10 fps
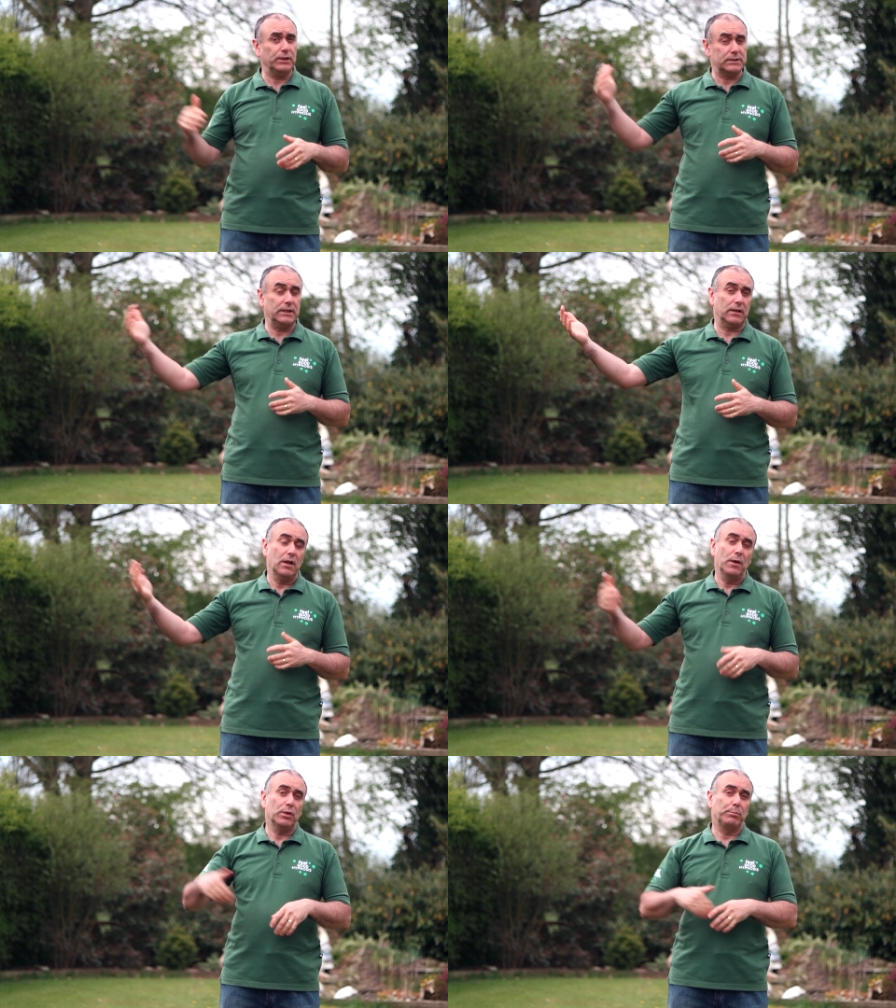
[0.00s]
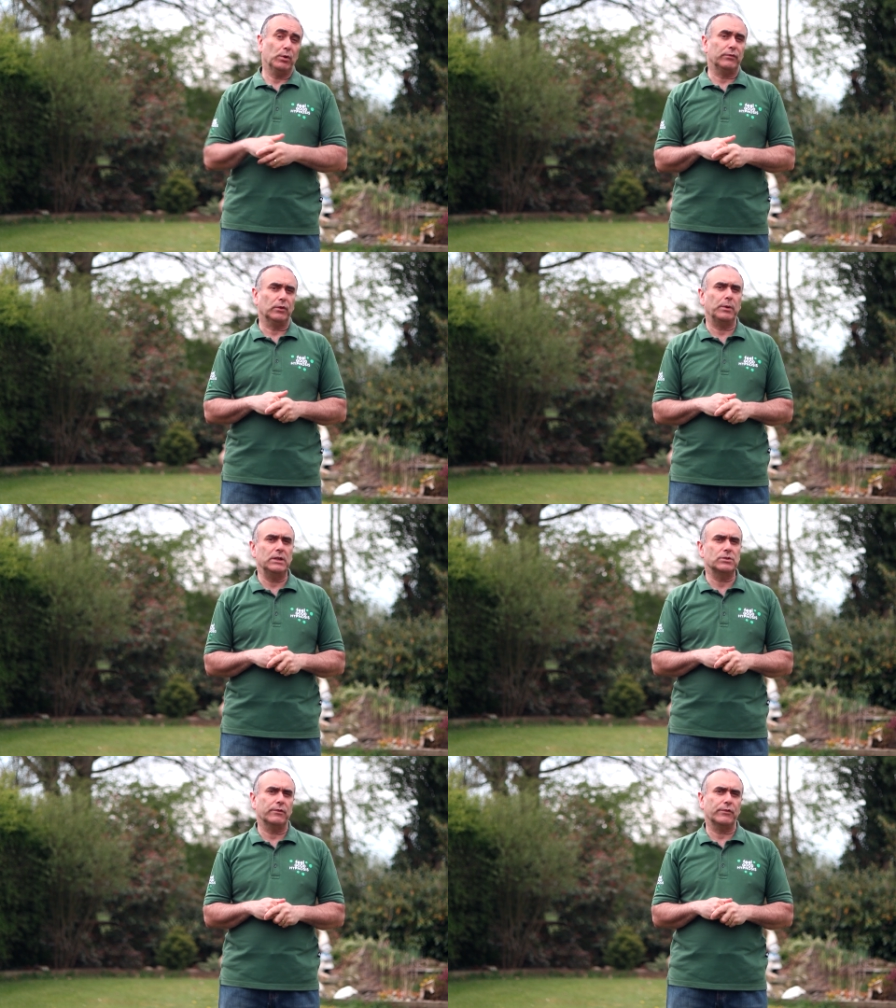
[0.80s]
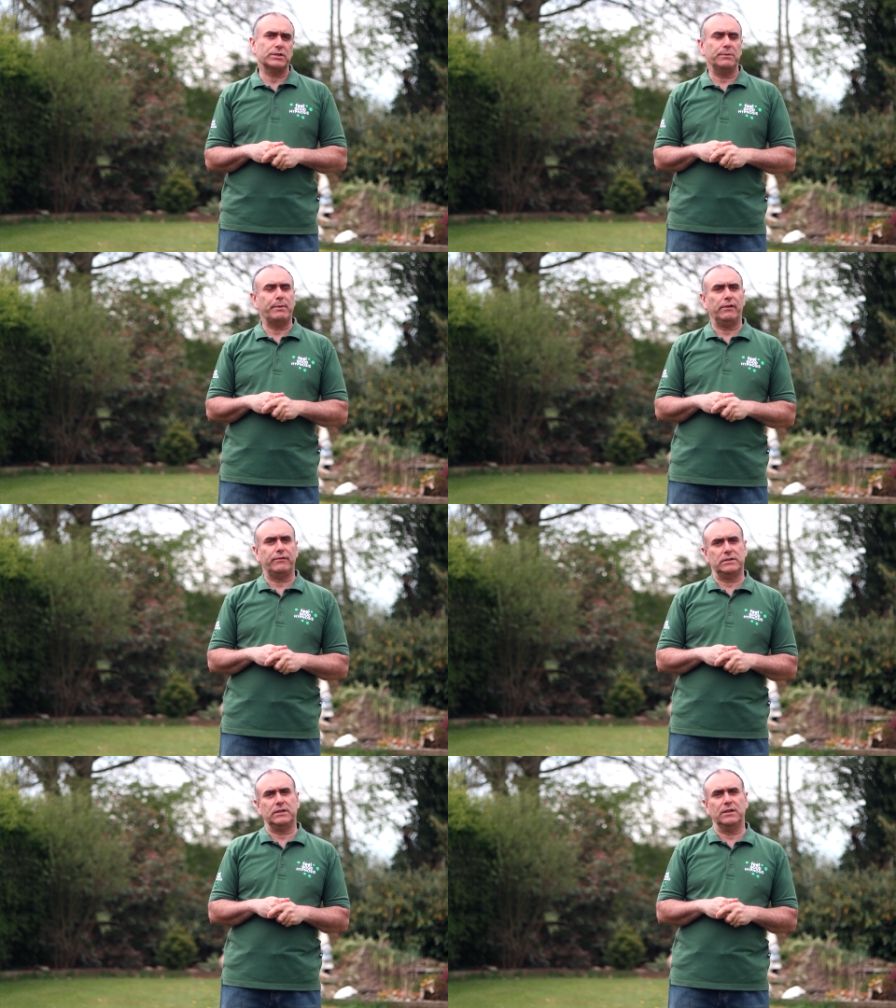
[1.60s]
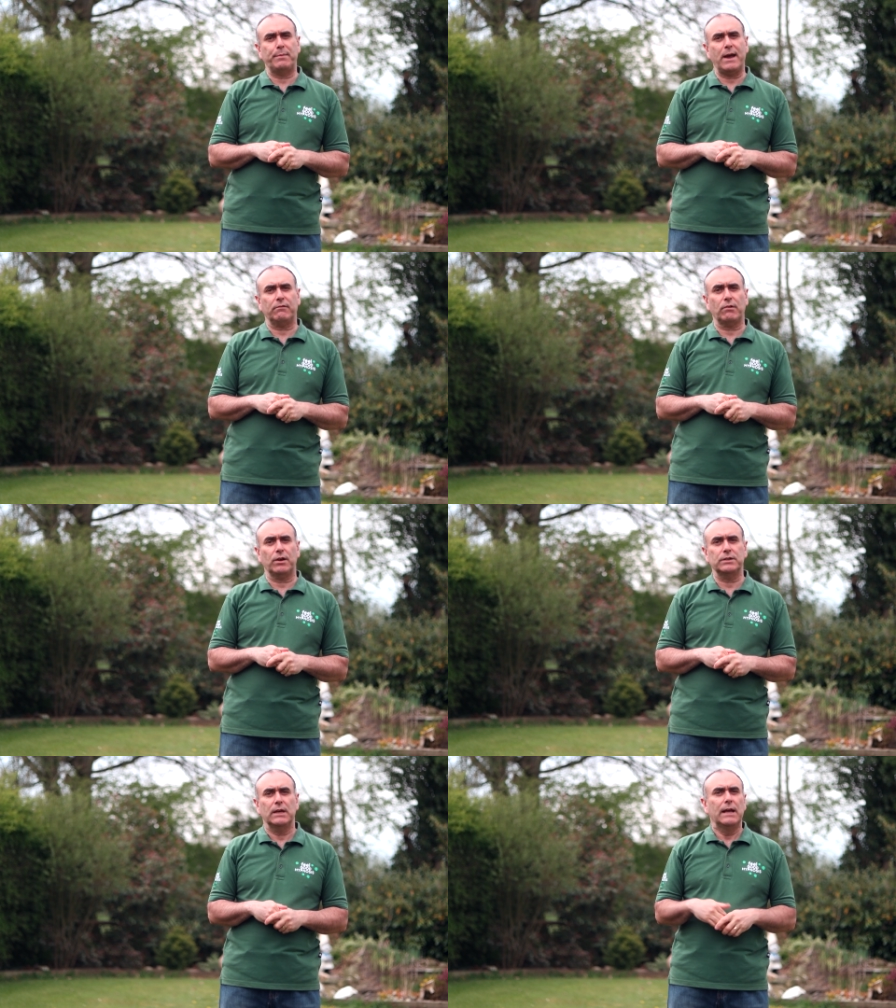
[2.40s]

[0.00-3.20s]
You'll see the beautiful Queen's University Belfast in the background.